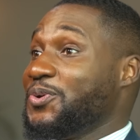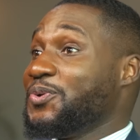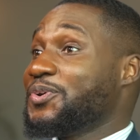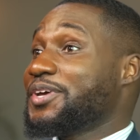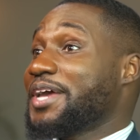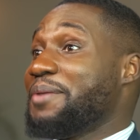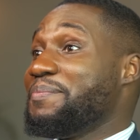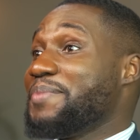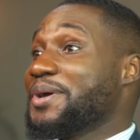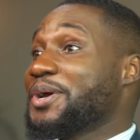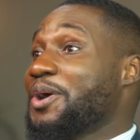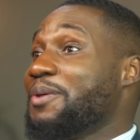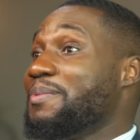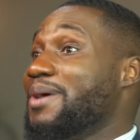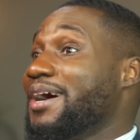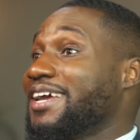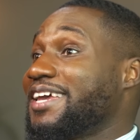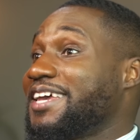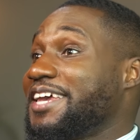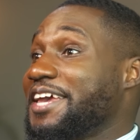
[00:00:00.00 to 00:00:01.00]
You can become
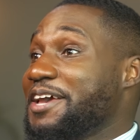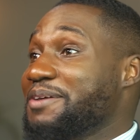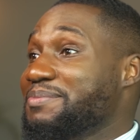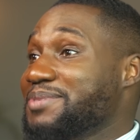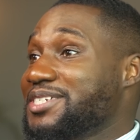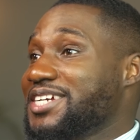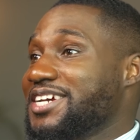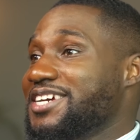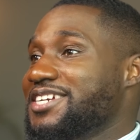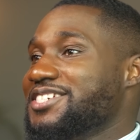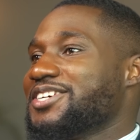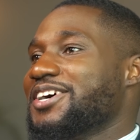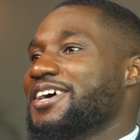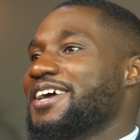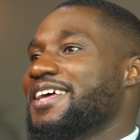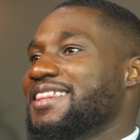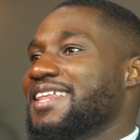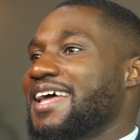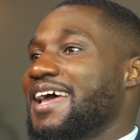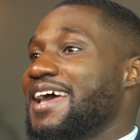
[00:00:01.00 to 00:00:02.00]
a game changer
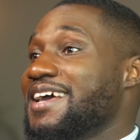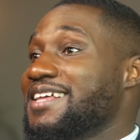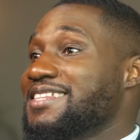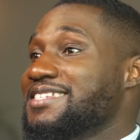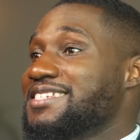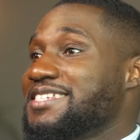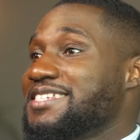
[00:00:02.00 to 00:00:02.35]
in the N